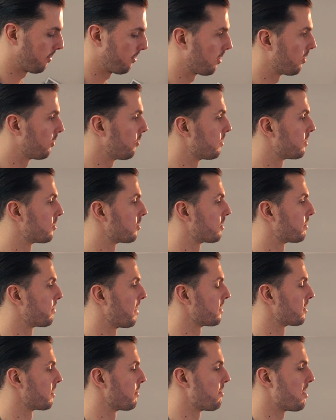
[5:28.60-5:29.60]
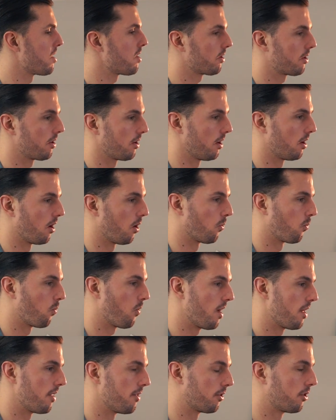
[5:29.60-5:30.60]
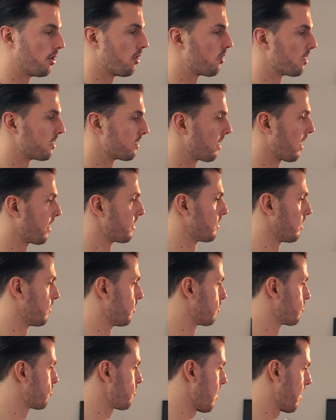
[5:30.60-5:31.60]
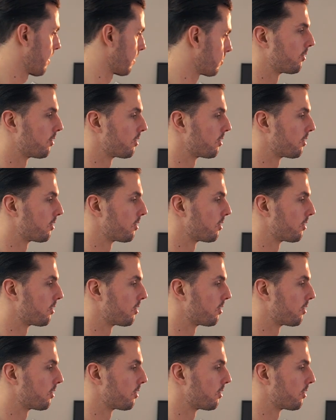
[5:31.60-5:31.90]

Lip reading: I'm going to do is just place a marker on where the chorus hits on the track,